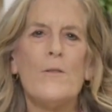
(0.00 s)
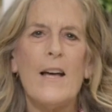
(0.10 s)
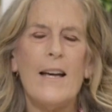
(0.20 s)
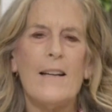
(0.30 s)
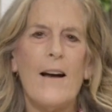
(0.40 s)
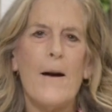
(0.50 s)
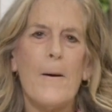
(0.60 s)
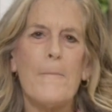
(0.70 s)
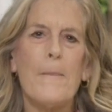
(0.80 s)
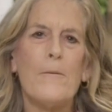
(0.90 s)
that
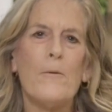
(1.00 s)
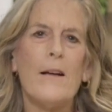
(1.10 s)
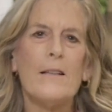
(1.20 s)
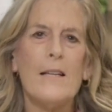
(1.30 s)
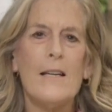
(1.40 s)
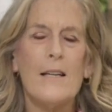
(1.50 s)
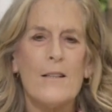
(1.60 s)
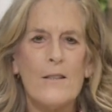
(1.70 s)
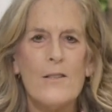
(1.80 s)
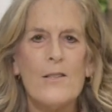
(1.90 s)
throughout the
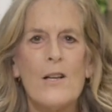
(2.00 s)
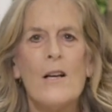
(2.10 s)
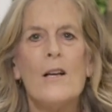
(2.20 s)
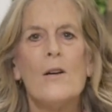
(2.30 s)
years,